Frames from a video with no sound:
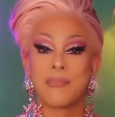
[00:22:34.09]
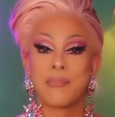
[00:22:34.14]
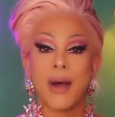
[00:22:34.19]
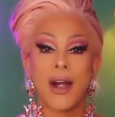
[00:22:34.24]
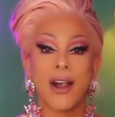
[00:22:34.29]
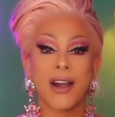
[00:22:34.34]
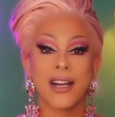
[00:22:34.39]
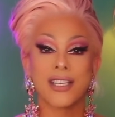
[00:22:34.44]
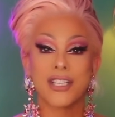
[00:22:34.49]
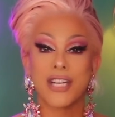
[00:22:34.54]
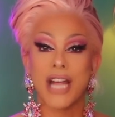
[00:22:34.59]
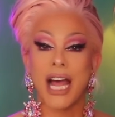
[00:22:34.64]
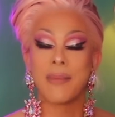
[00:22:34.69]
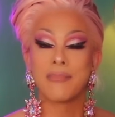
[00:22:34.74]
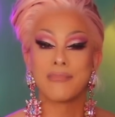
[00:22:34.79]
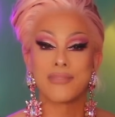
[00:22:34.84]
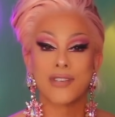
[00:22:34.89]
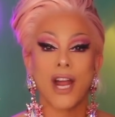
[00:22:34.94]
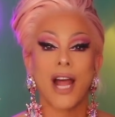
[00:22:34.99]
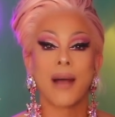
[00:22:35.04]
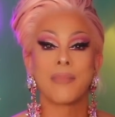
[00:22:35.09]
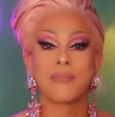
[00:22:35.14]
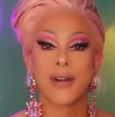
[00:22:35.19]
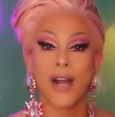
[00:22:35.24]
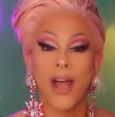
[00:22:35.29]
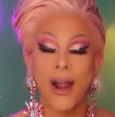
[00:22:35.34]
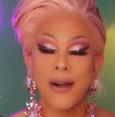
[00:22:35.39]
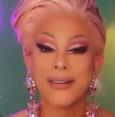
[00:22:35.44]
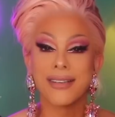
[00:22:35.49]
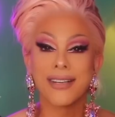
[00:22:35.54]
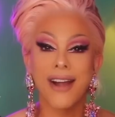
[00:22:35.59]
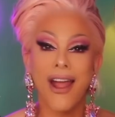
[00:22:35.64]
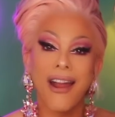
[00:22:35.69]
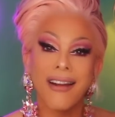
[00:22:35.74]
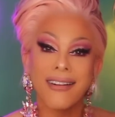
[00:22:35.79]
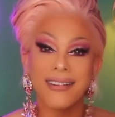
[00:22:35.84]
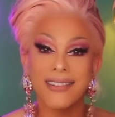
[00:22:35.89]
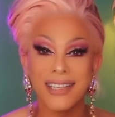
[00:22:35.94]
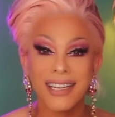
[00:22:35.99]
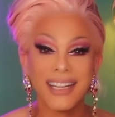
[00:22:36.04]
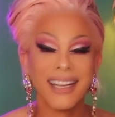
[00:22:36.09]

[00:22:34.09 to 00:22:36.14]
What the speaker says: larder dark.